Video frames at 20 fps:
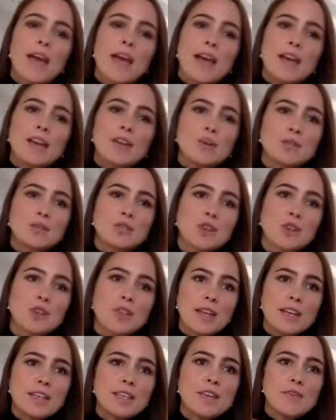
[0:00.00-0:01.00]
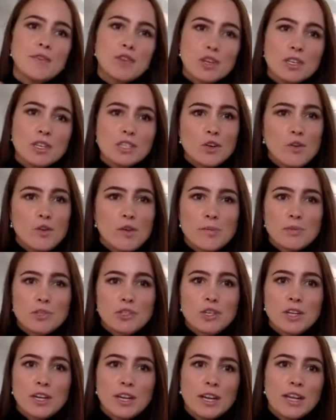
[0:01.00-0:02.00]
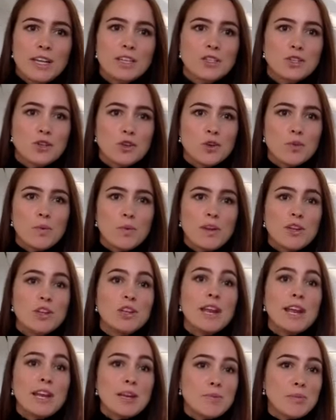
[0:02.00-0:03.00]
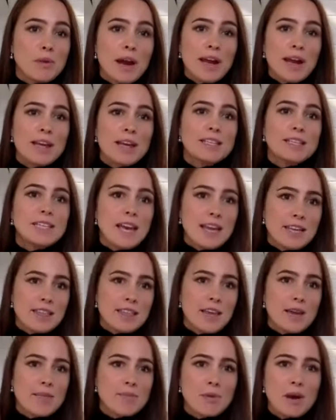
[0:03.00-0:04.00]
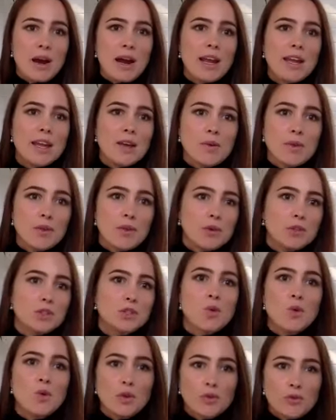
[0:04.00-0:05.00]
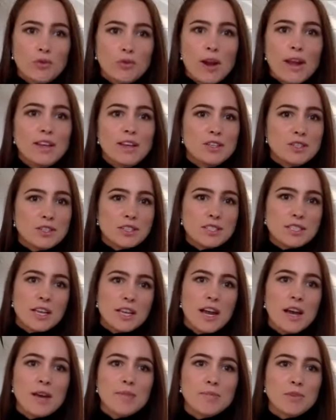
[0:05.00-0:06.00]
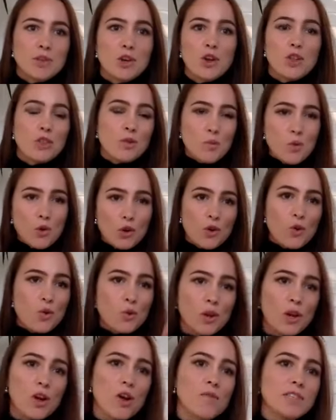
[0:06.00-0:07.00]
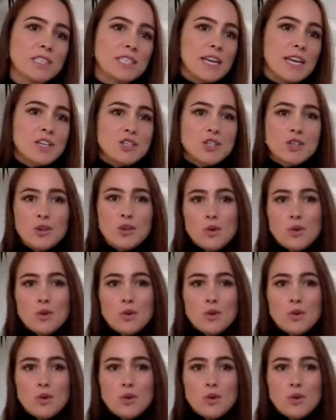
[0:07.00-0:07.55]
And also then giving yourself opportunity to, when you need a break, take that break, whether it's call a friend, um, you know, the water cooler conversation